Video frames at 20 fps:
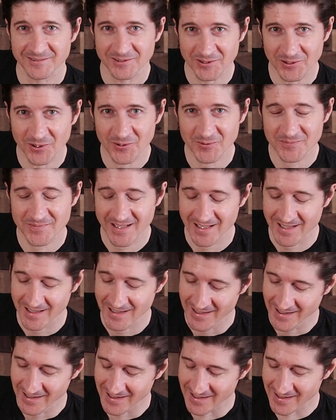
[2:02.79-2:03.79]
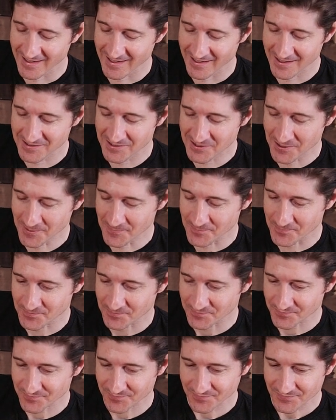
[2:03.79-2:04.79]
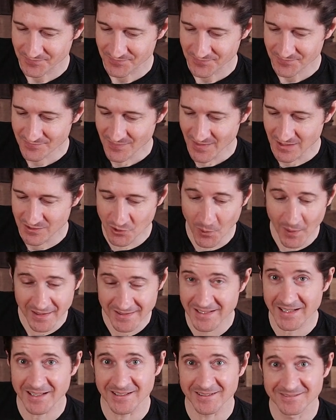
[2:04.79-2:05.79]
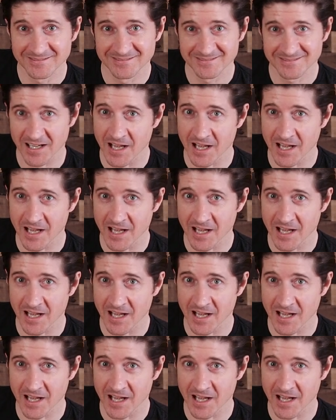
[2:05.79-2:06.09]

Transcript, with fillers: you know? And so I did.